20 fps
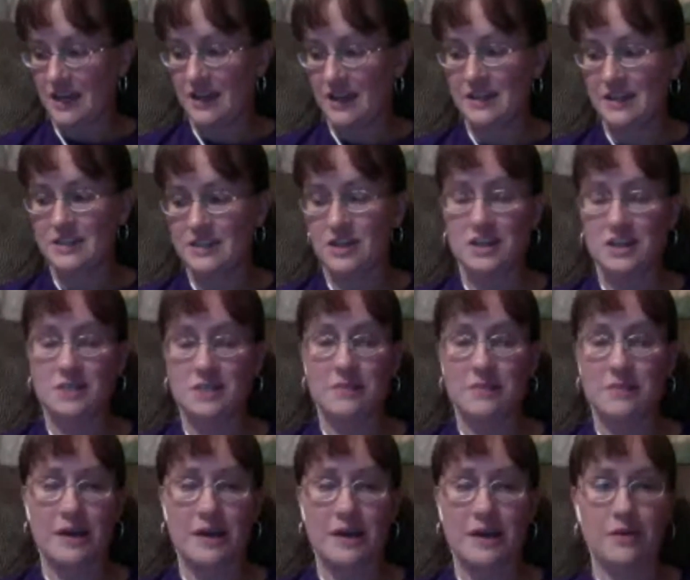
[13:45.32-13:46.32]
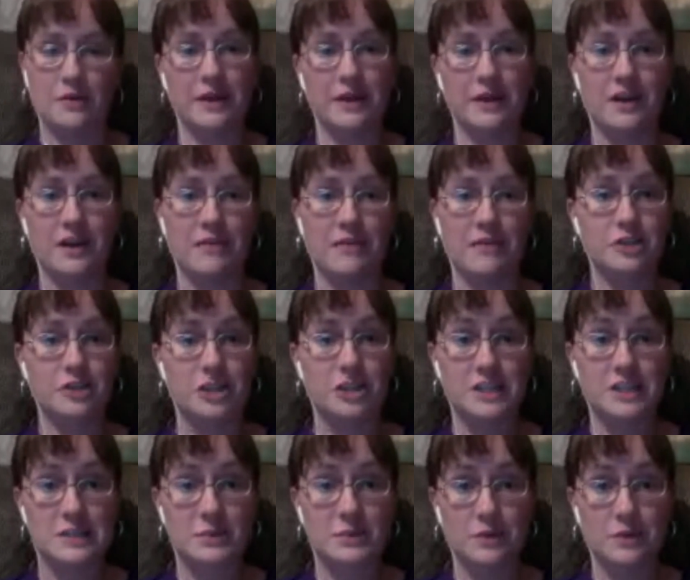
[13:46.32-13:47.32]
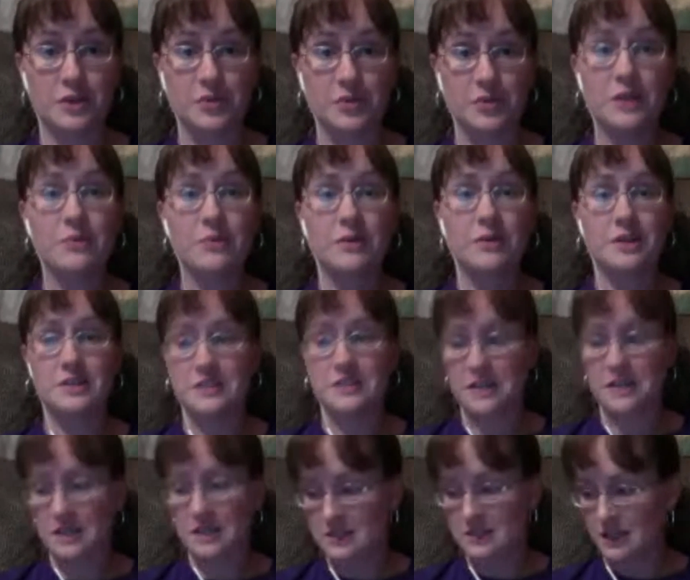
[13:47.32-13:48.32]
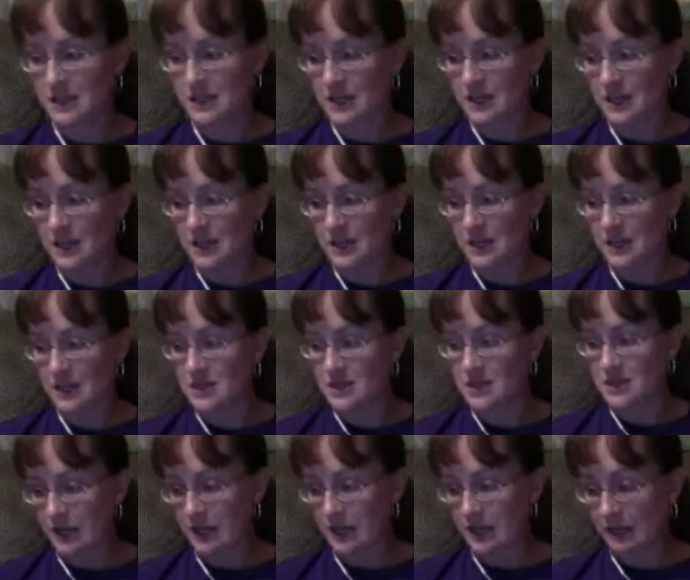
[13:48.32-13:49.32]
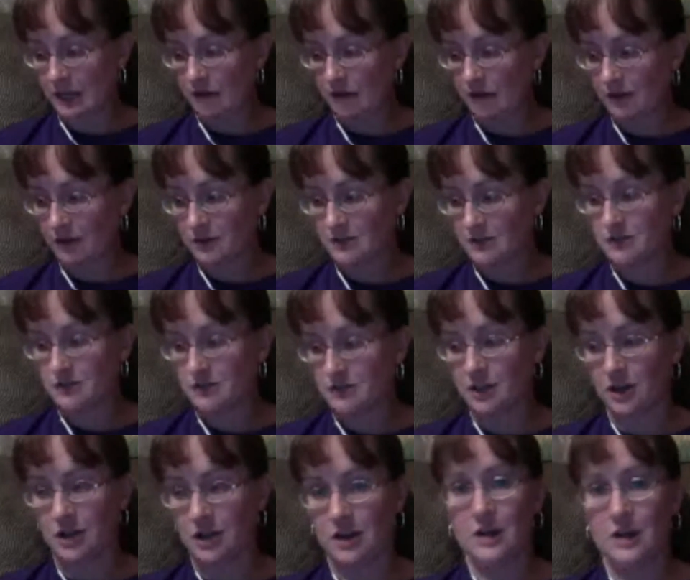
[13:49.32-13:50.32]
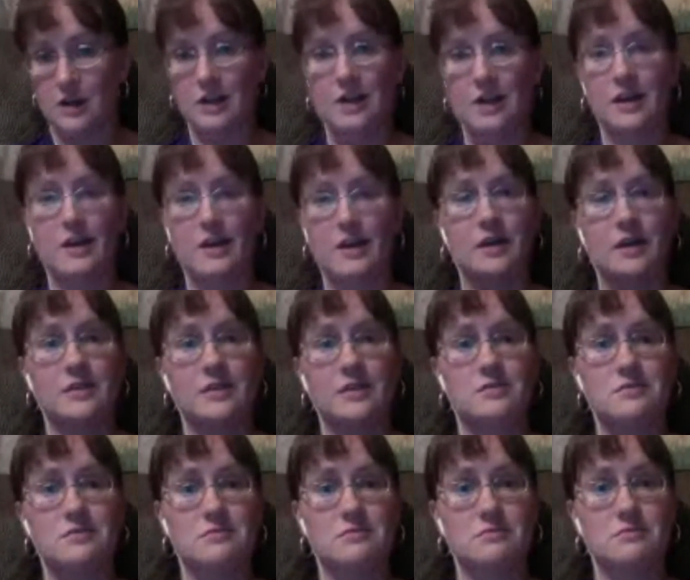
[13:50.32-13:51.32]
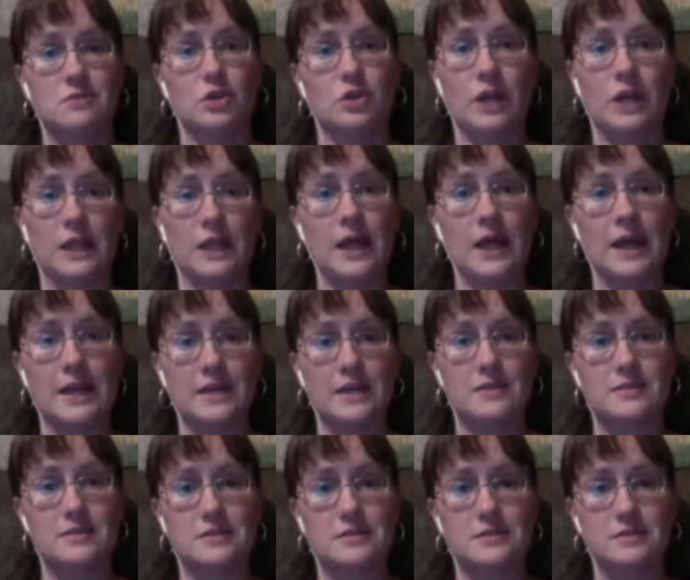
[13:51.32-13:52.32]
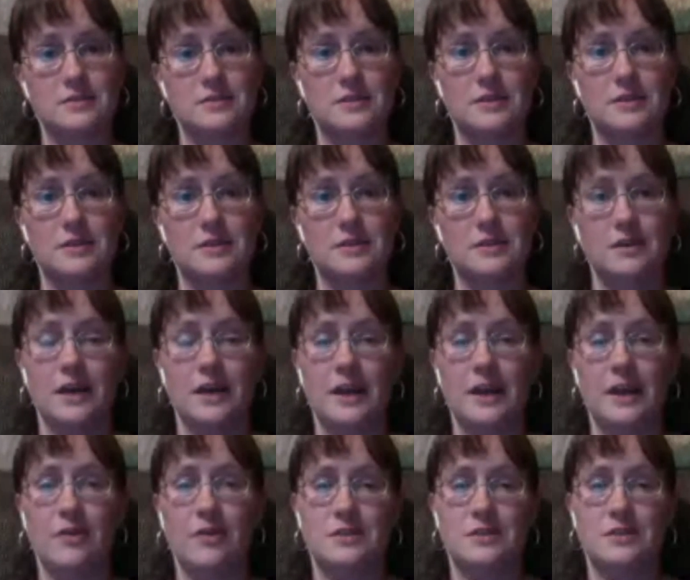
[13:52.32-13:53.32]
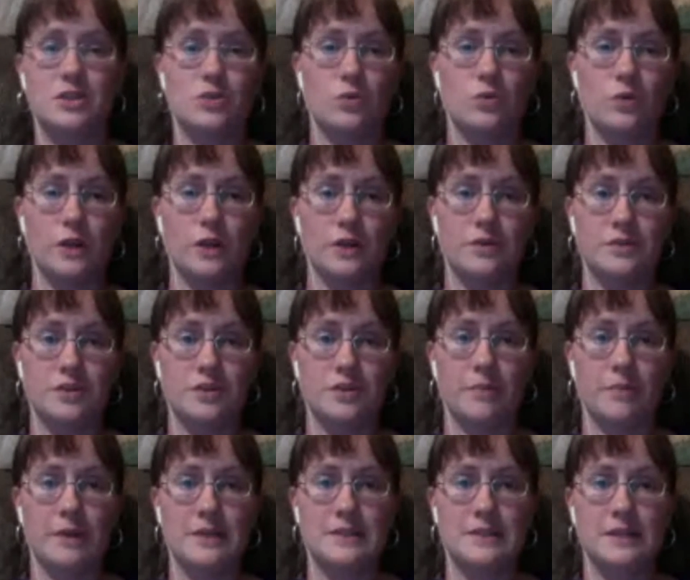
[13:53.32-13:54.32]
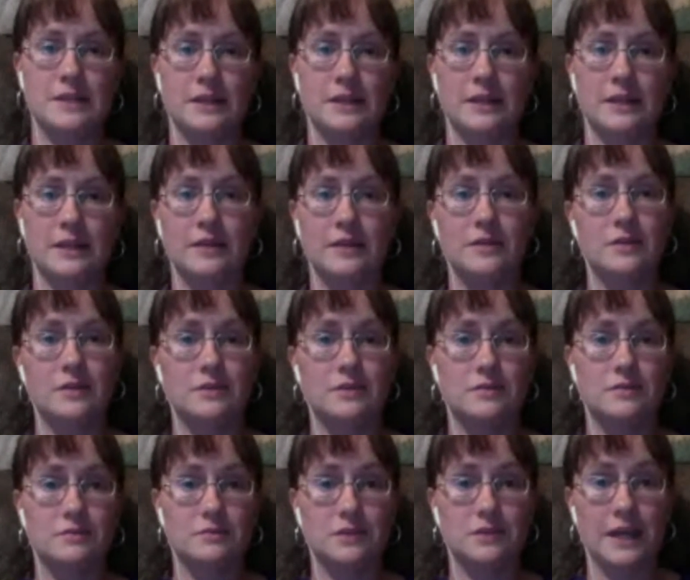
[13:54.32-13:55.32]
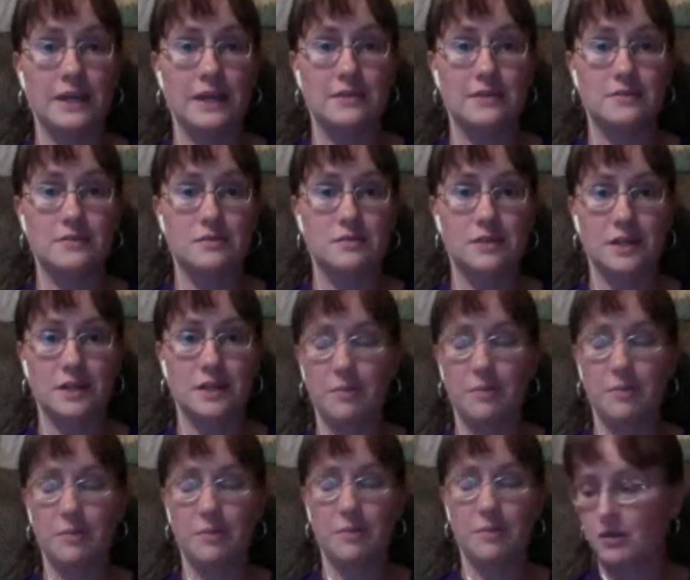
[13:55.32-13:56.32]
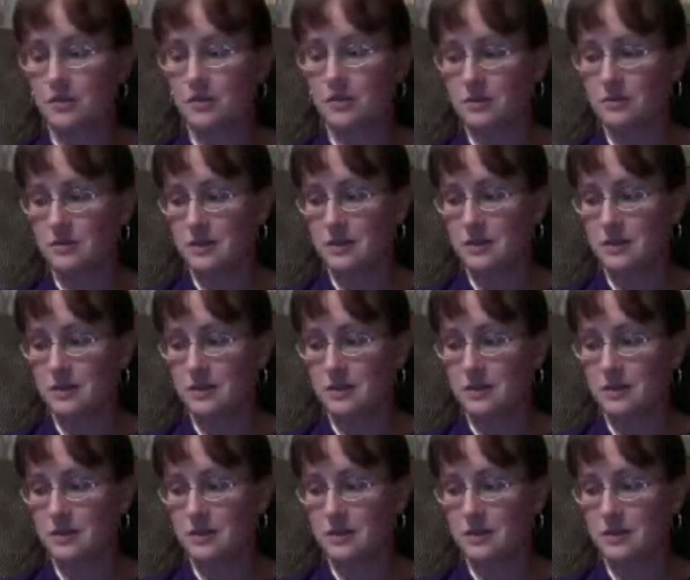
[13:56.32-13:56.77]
he led off with Genesis 1:3, where it says, in the beginning, God created light, and how essential oils are basically light in a bottle,